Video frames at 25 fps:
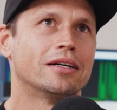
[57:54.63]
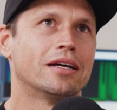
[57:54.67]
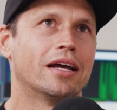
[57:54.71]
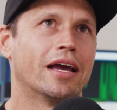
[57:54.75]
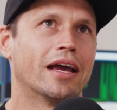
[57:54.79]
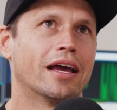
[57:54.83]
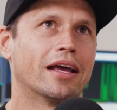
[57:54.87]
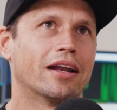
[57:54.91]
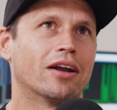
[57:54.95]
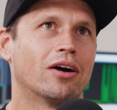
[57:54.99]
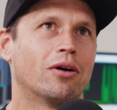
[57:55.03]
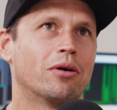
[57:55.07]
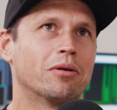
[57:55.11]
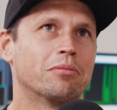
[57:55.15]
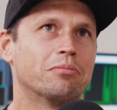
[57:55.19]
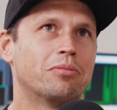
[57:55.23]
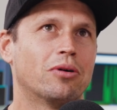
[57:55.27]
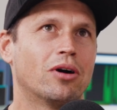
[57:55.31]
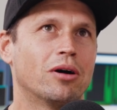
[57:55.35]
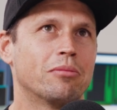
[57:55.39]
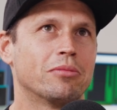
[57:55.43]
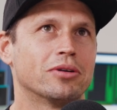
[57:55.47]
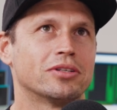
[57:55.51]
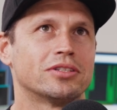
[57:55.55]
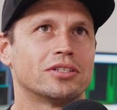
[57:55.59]
and I would
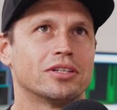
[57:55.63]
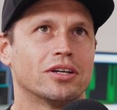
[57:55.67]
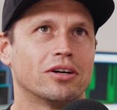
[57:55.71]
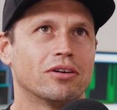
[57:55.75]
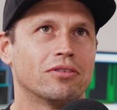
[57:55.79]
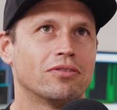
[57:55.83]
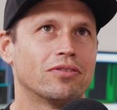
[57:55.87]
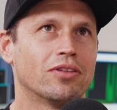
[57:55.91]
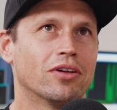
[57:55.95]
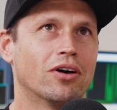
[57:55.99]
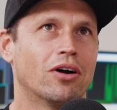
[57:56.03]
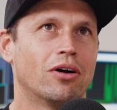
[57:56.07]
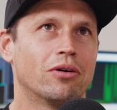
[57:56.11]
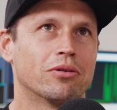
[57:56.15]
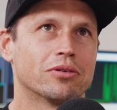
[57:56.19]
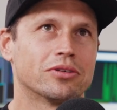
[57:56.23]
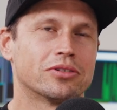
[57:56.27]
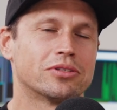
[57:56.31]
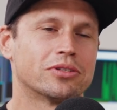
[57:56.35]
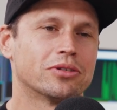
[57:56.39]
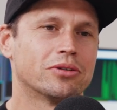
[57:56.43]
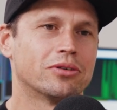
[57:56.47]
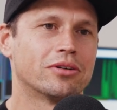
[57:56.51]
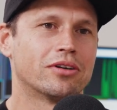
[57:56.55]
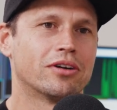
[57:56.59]
buy myself the
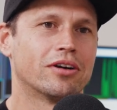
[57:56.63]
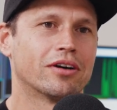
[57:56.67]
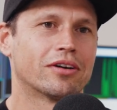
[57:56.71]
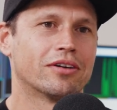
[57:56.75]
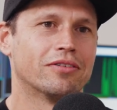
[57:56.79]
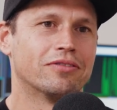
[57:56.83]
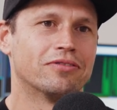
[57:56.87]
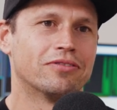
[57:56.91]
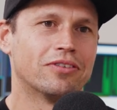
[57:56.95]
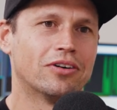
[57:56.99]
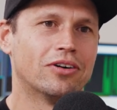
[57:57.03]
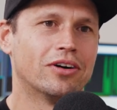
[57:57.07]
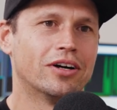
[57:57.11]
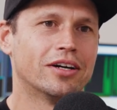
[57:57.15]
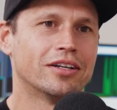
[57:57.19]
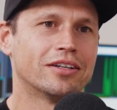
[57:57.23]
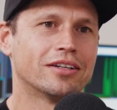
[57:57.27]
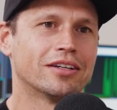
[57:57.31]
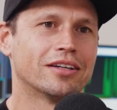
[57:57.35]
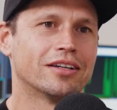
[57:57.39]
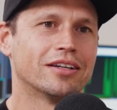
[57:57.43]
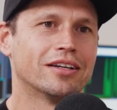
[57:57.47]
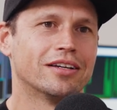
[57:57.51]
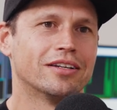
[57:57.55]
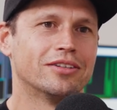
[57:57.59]
oldest Toyota I could find,
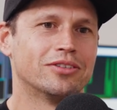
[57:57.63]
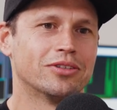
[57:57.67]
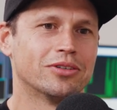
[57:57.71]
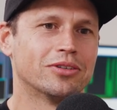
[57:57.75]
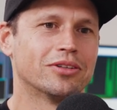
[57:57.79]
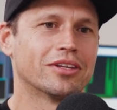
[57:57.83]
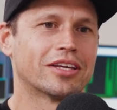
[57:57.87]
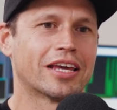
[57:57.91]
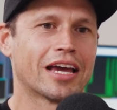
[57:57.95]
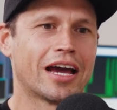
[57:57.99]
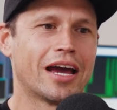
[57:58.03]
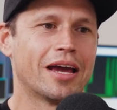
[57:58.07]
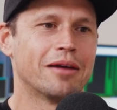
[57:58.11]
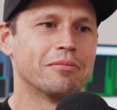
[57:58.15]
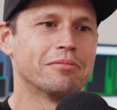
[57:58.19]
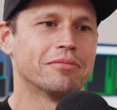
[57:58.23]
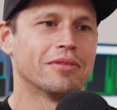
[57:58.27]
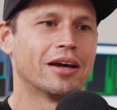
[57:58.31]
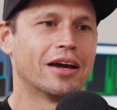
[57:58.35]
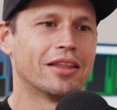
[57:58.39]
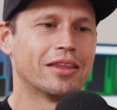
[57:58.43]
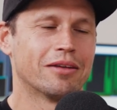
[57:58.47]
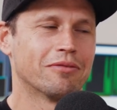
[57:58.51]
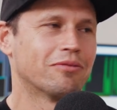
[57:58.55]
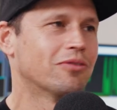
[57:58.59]
do the Cape,
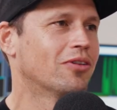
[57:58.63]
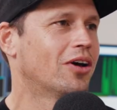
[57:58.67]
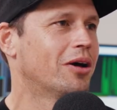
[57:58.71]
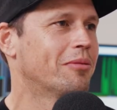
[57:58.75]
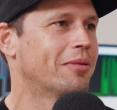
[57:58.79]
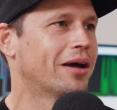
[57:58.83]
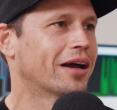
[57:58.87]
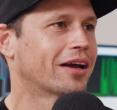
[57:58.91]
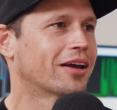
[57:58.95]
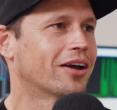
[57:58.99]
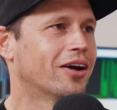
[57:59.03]
and then fly back